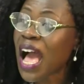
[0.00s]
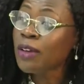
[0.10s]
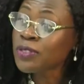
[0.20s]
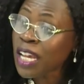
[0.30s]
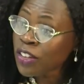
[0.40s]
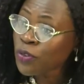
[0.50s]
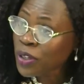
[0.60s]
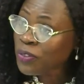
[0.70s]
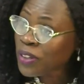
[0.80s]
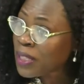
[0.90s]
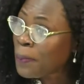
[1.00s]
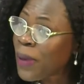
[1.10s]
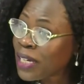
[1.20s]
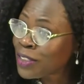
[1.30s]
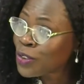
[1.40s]
After you've given the
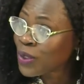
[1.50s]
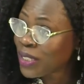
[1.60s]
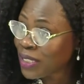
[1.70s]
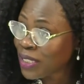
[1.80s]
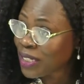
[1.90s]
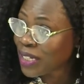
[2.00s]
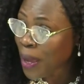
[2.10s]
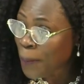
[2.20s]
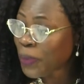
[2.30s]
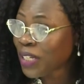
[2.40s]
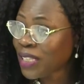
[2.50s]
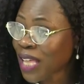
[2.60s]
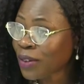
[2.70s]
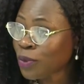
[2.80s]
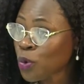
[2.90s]
money to the company
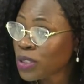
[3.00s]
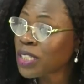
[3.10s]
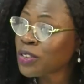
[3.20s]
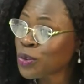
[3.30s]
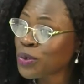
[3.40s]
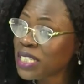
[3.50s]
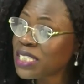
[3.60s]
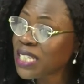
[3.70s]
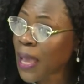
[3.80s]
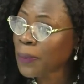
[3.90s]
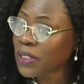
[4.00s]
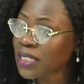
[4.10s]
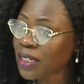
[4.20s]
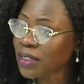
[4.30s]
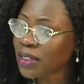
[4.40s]
that wanted to raise
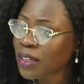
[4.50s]
capital,